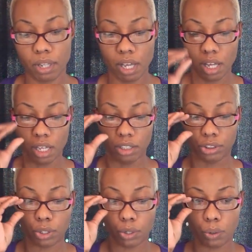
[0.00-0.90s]

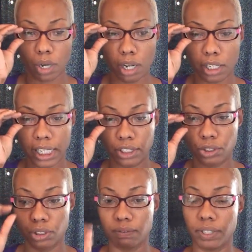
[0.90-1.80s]
So I can do some
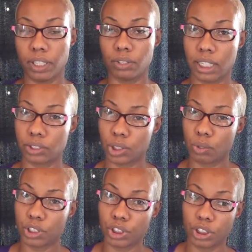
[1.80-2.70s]
videos answering
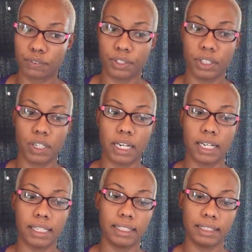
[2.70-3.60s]
questions for you guys
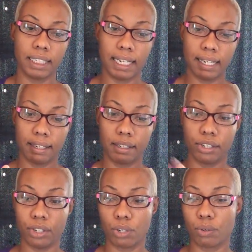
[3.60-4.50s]
and, you
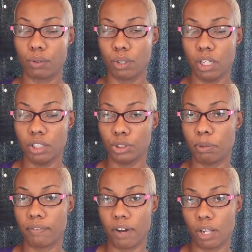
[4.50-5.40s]
know, do my
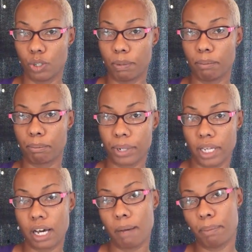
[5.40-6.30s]
follow-up on pre-op,
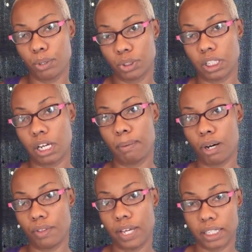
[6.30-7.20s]
post-op, all
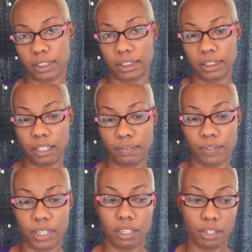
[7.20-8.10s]
that good stuff in
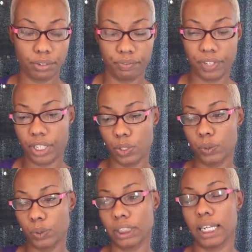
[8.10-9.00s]
other videos
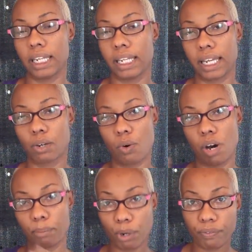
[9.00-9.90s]
and, like, go on
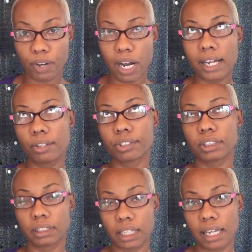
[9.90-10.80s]
profiles and
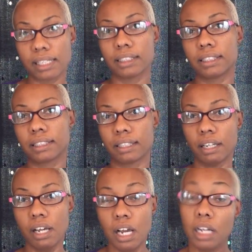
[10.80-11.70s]
sizes and
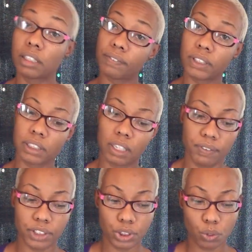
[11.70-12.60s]
different stuff and just
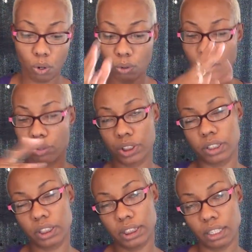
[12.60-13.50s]
do a whole little series
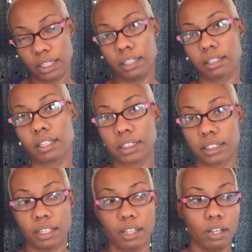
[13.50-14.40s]
on it because,
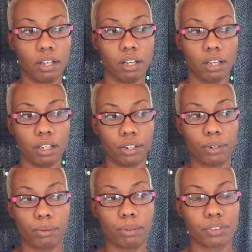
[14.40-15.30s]
you know,
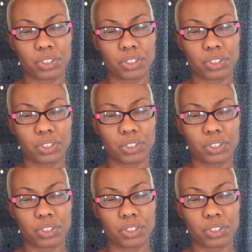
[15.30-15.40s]
there's a lot